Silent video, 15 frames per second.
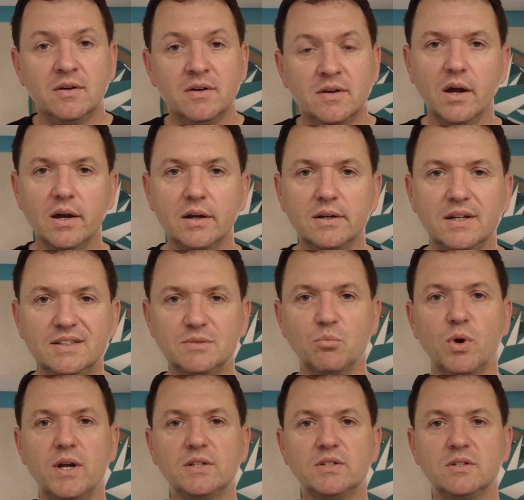get
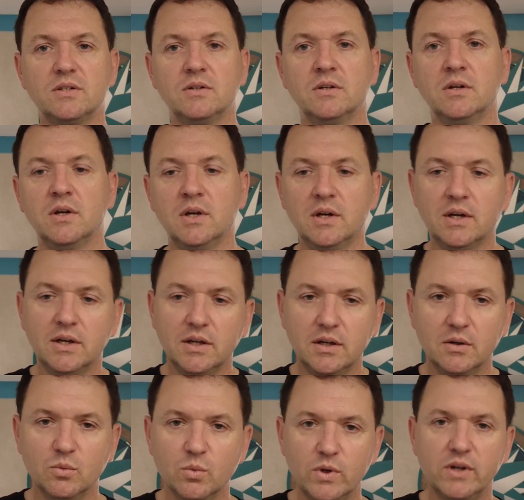some rest,
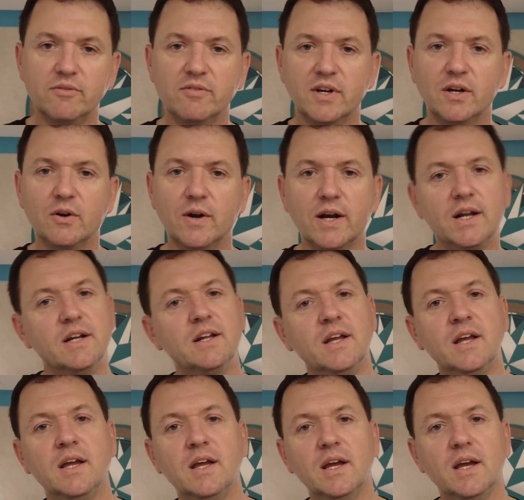get reinvigorated,
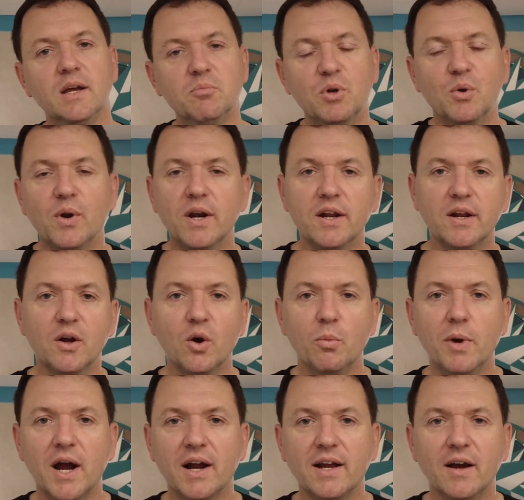and be ready to go
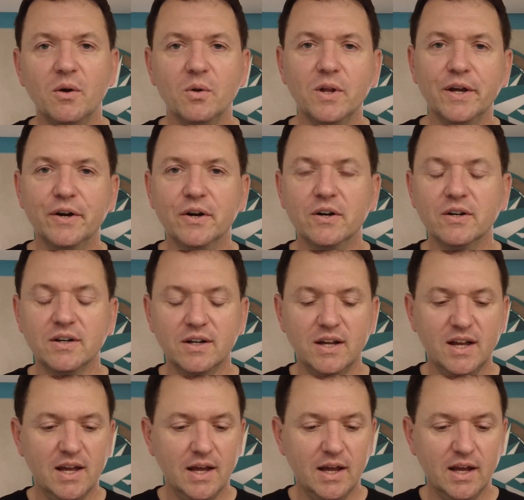back out later
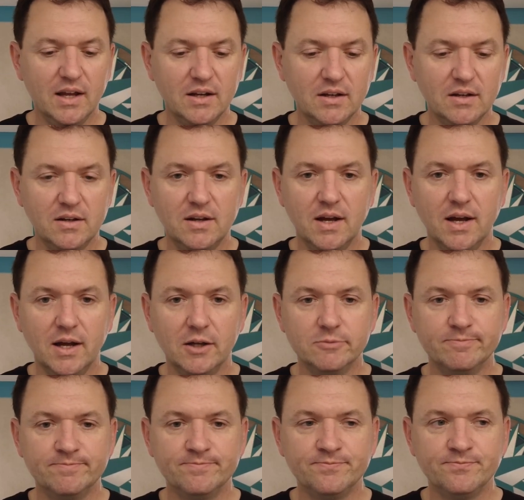and
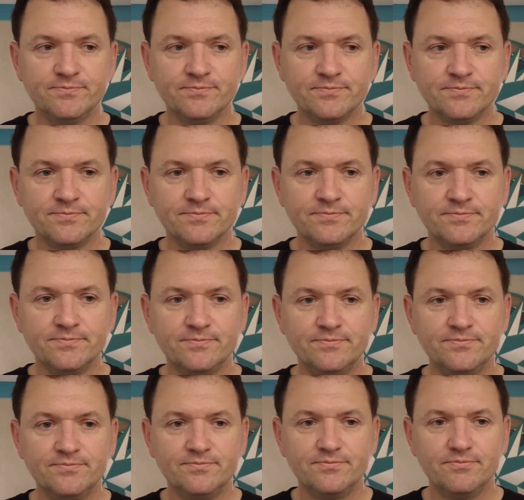
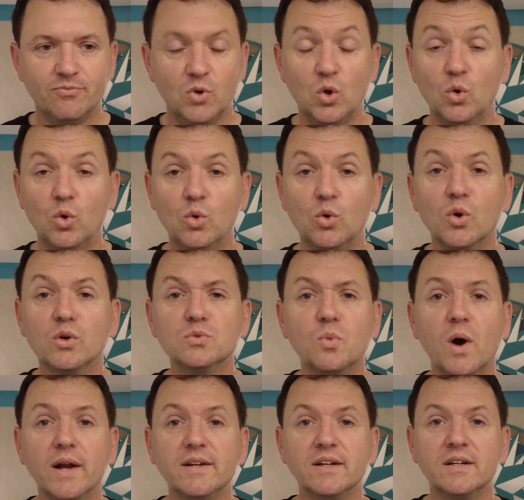do who knows
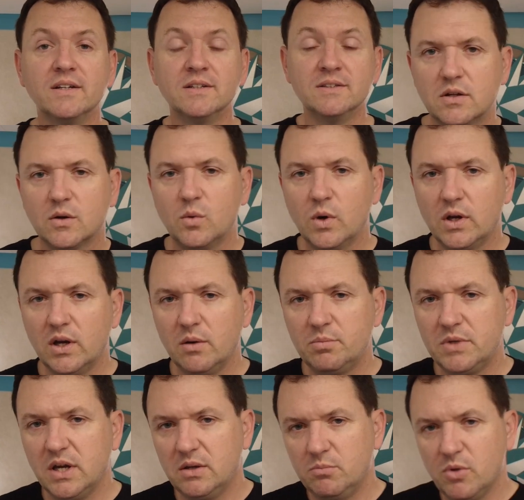what. It's a quick
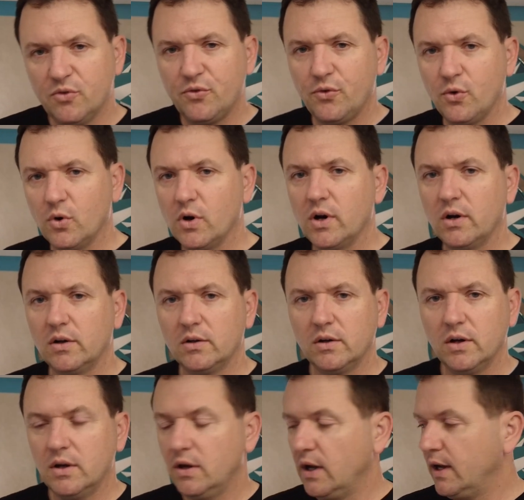update before
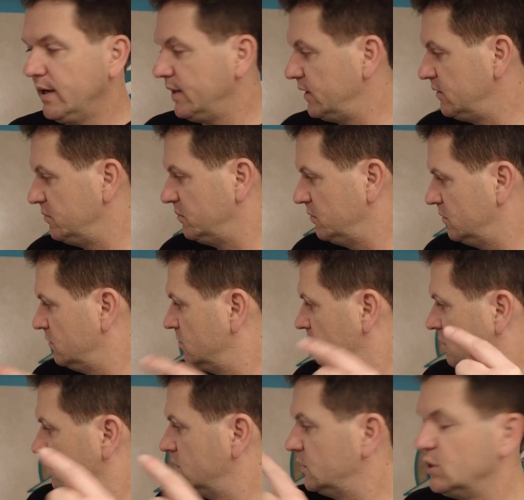I
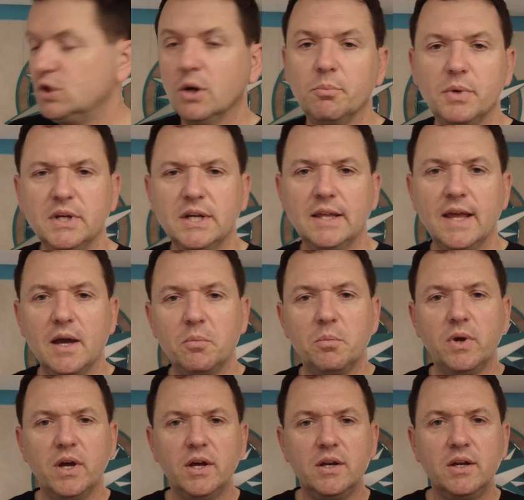jump into that
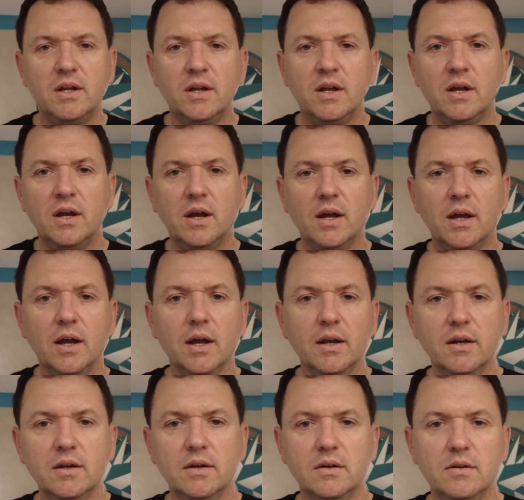bed
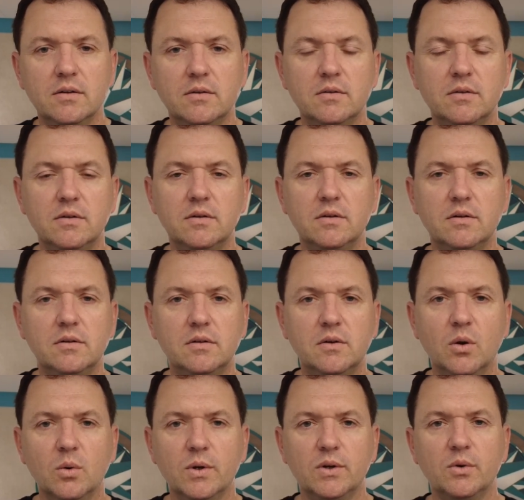and
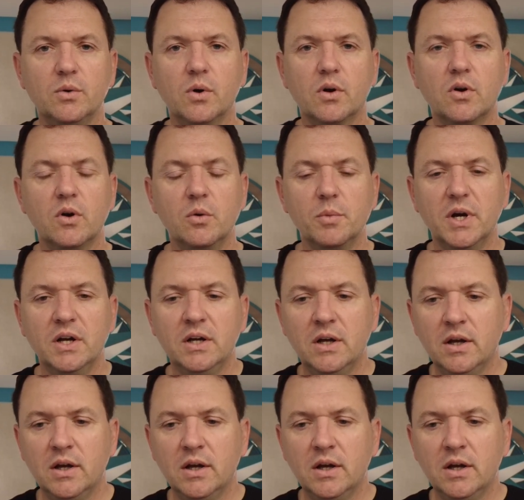go into a coma.